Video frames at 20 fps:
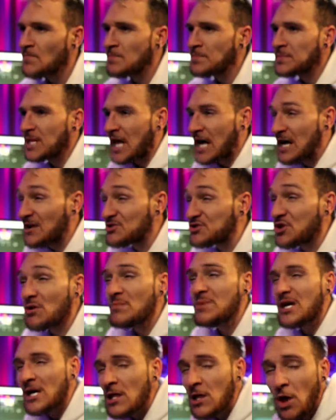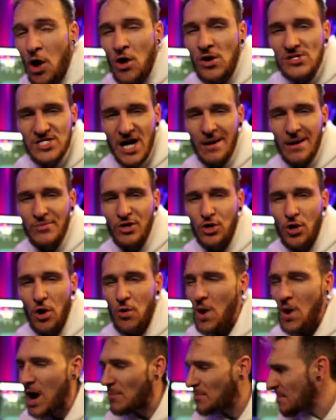And it took me a long time to grow
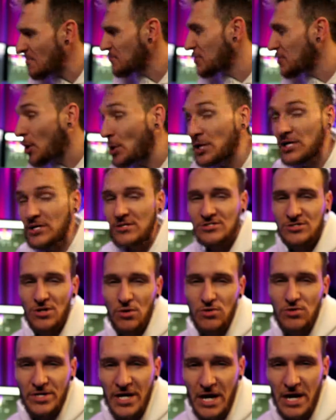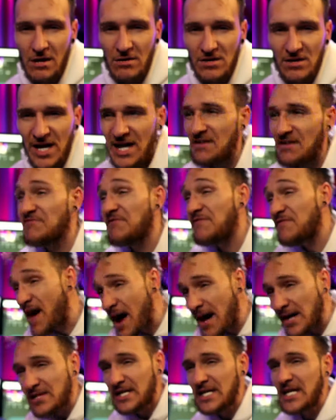up. I'm 30 years old now. And
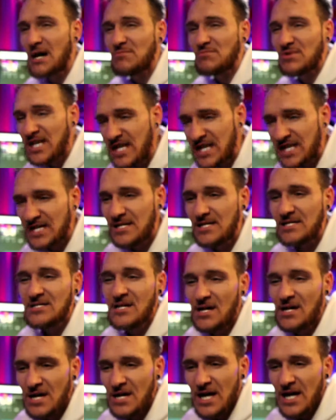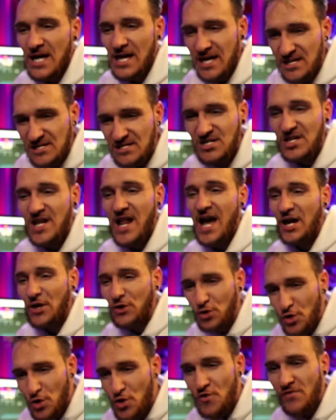finally, I'm getting into that
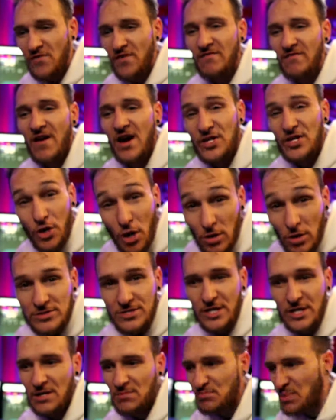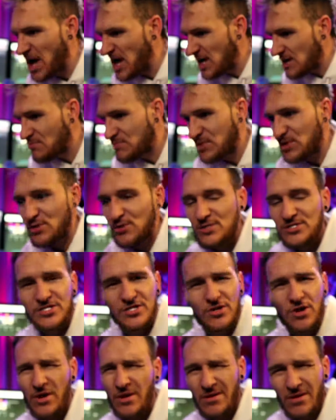groove of adulting, paying bills and all
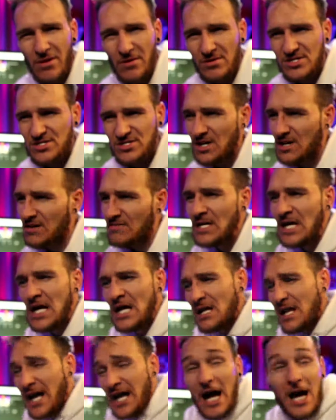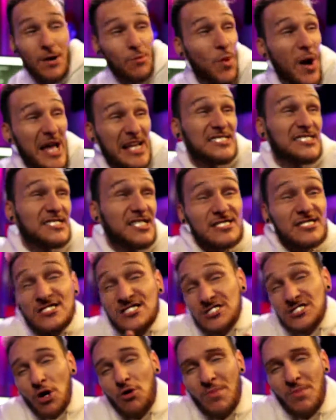that other stuff. Like, I wasted
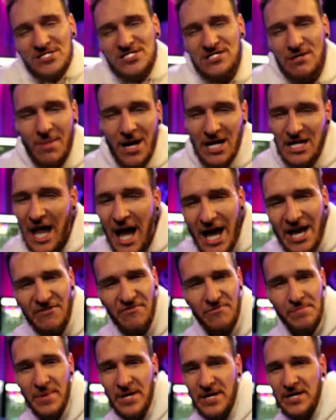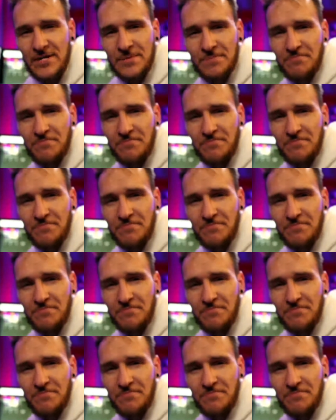so much of my life, man.